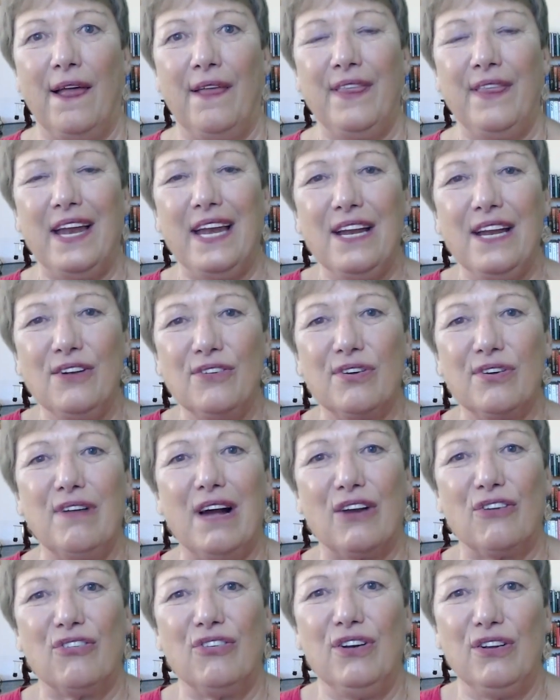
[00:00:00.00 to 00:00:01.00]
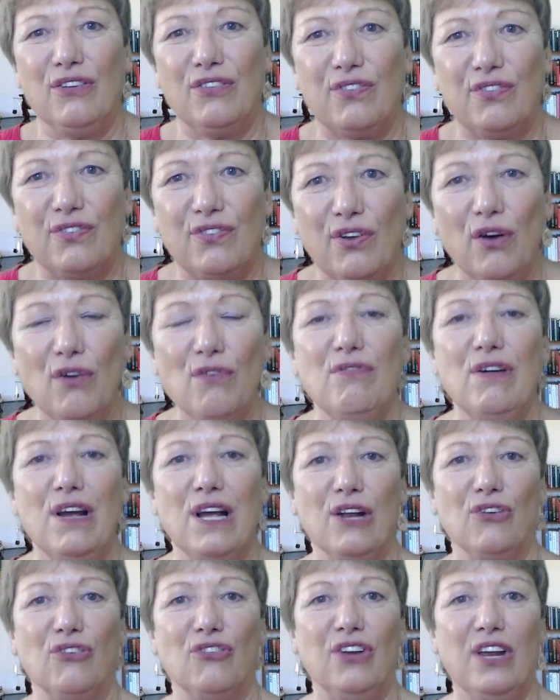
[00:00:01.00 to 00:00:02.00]
And that interaction is so
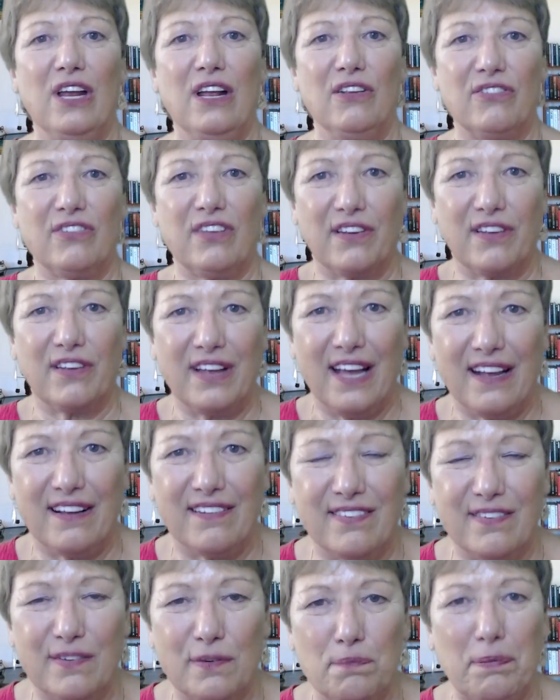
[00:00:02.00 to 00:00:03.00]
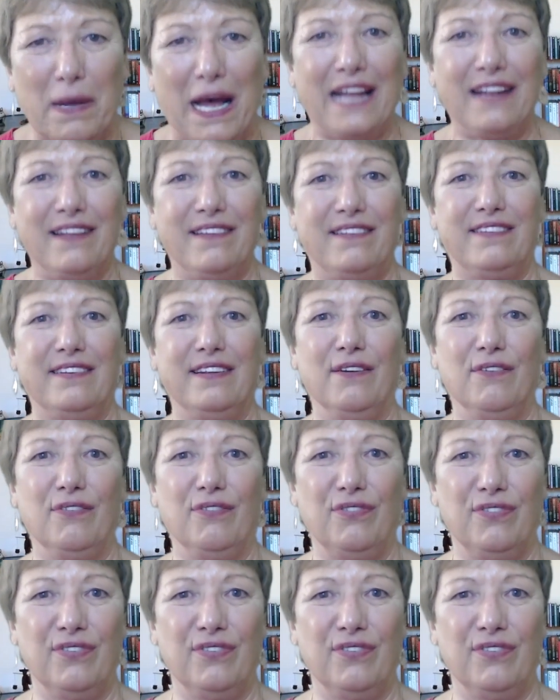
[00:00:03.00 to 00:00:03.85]
rich, it's expansive.